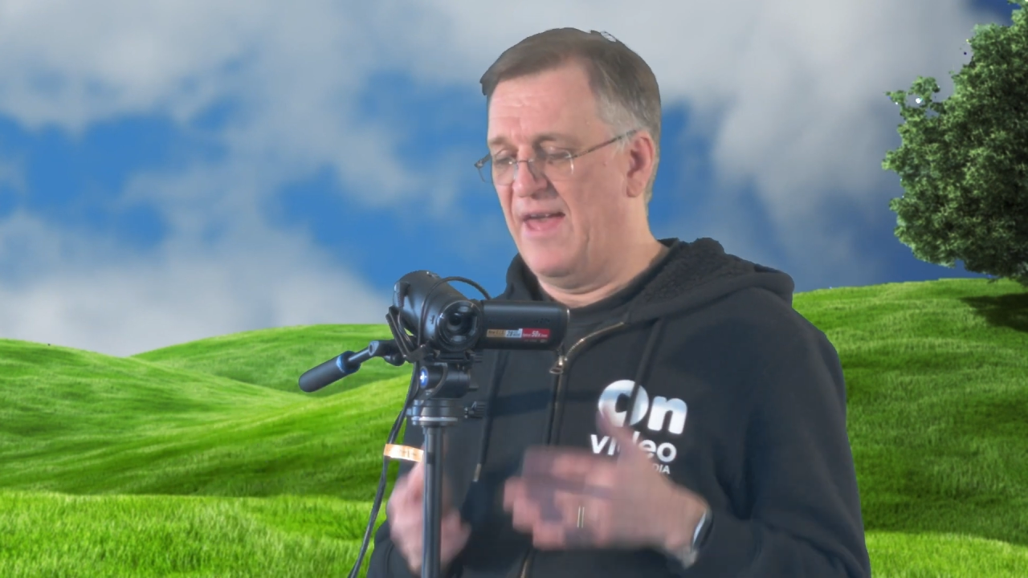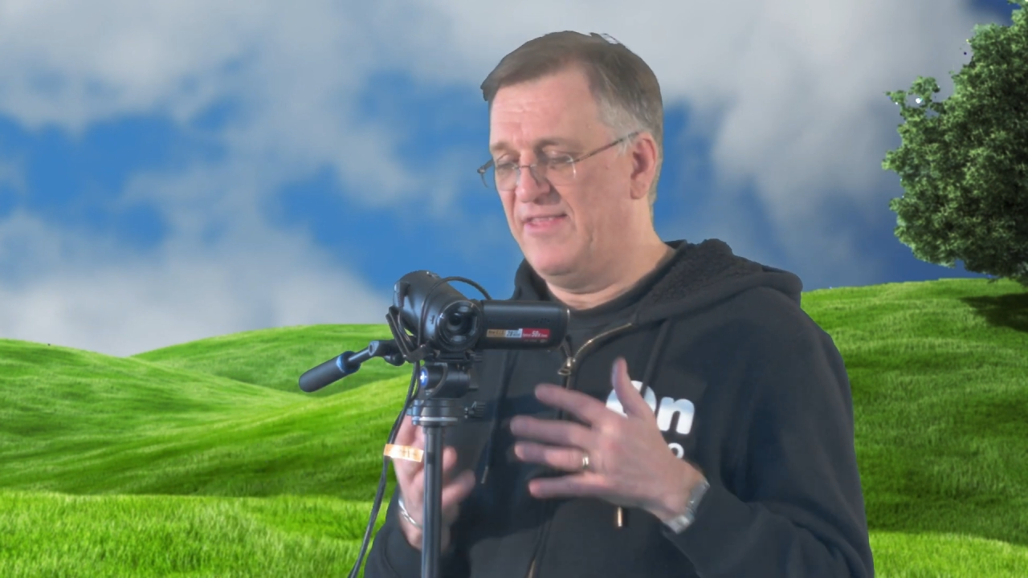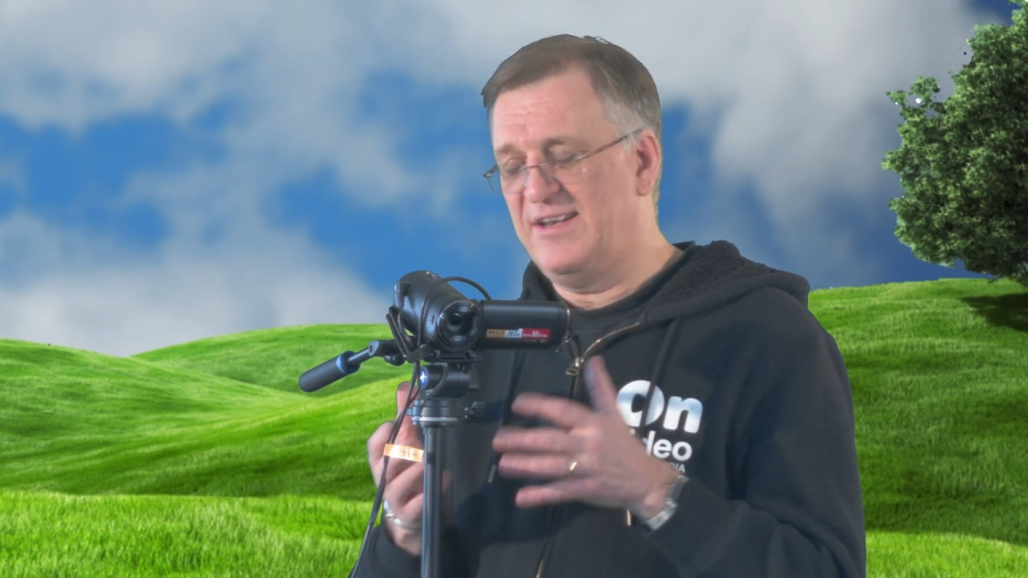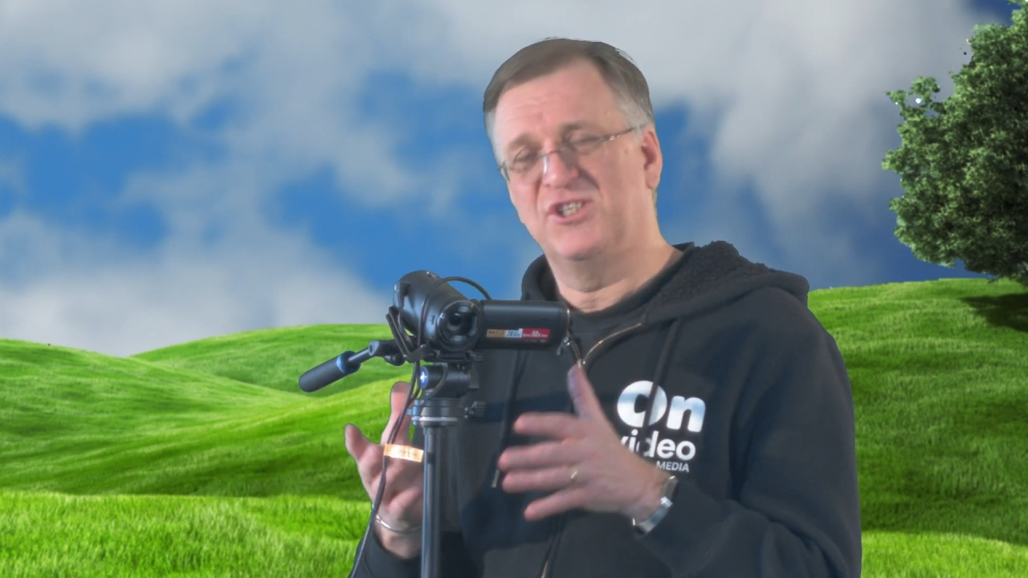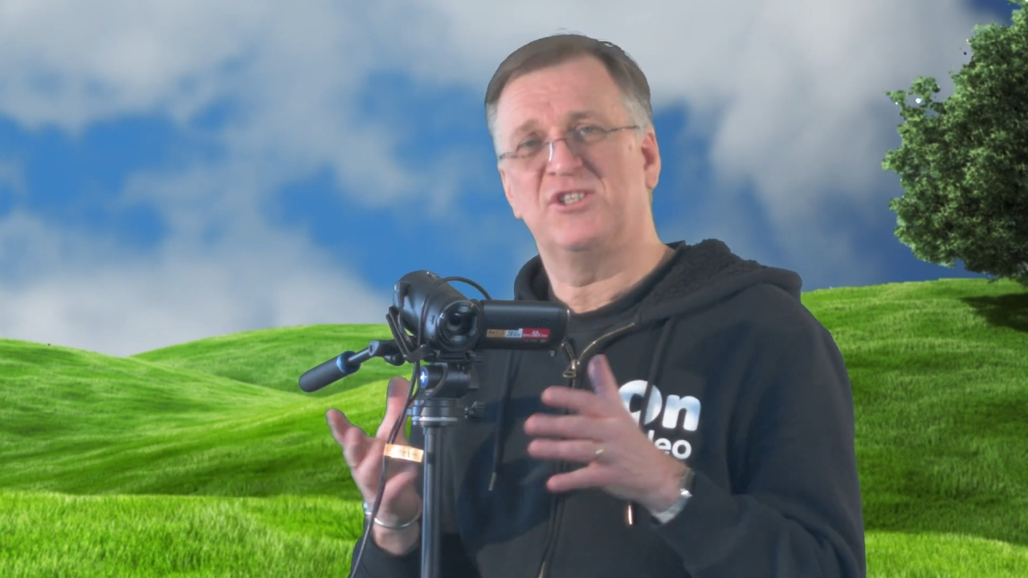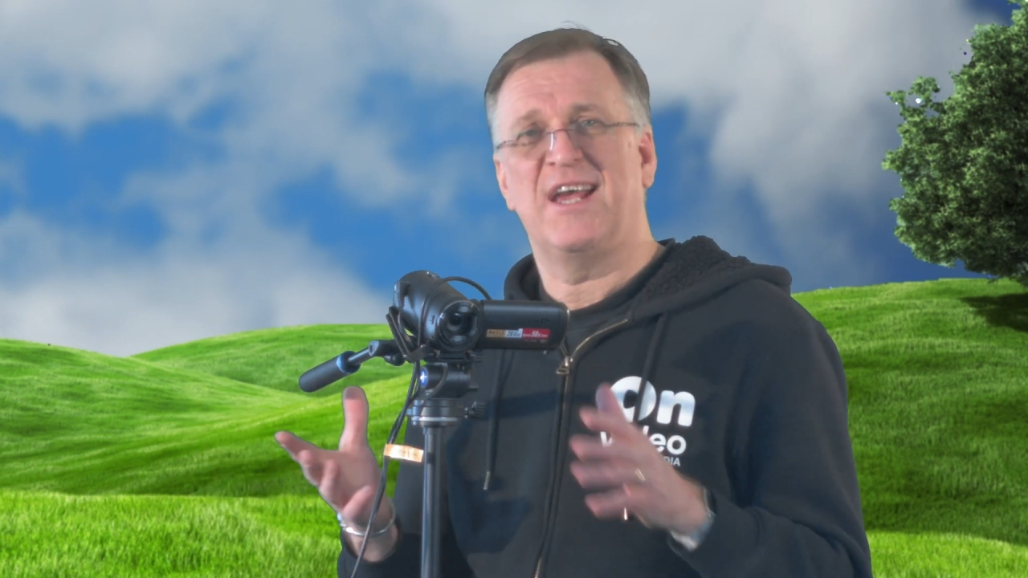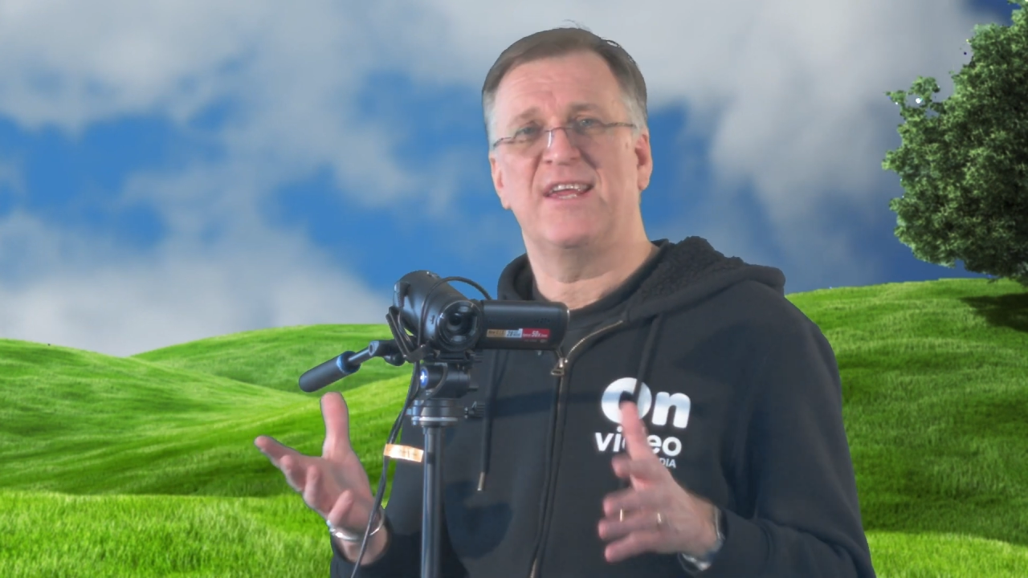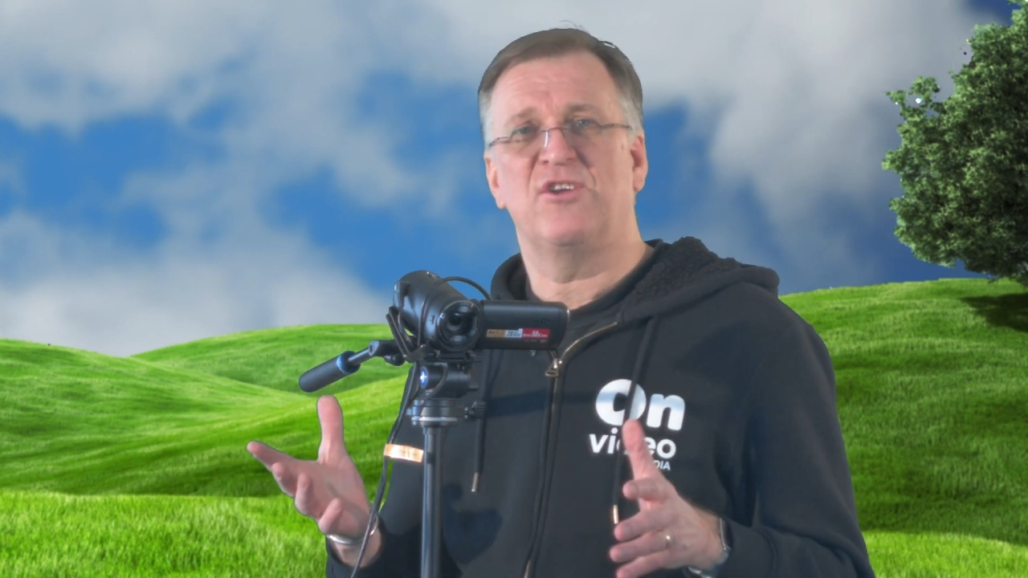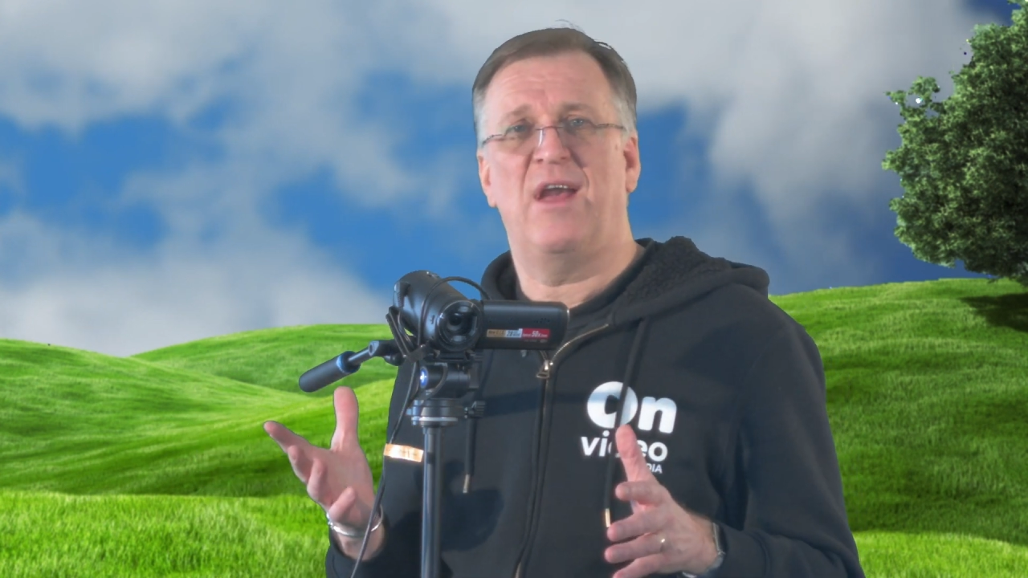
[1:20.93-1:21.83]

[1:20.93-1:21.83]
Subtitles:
and then just take your